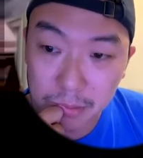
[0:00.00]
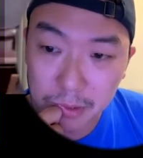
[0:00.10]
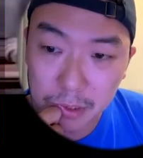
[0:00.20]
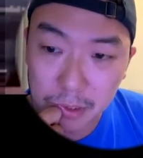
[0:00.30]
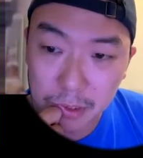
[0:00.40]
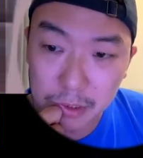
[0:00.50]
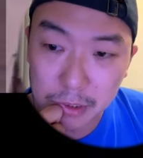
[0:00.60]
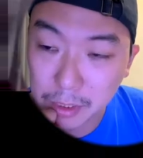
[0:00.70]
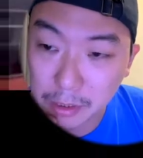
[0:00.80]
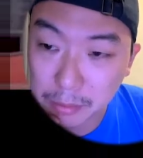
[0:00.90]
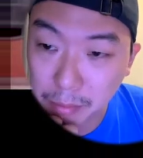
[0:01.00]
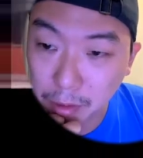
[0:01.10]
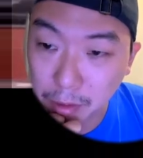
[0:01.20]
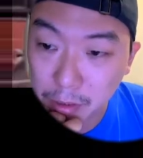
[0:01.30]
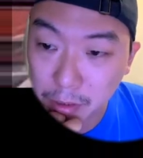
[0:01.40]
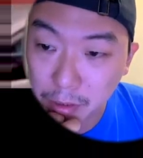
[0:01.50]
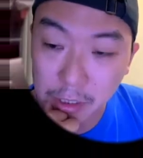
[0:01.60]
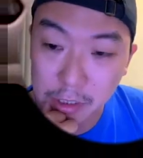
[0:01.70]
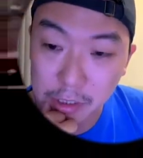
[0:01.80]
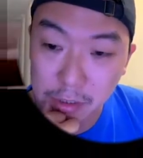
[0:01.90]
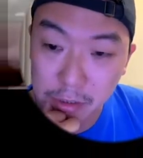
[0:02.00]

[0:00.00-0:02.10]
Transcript: I assume they blocked a section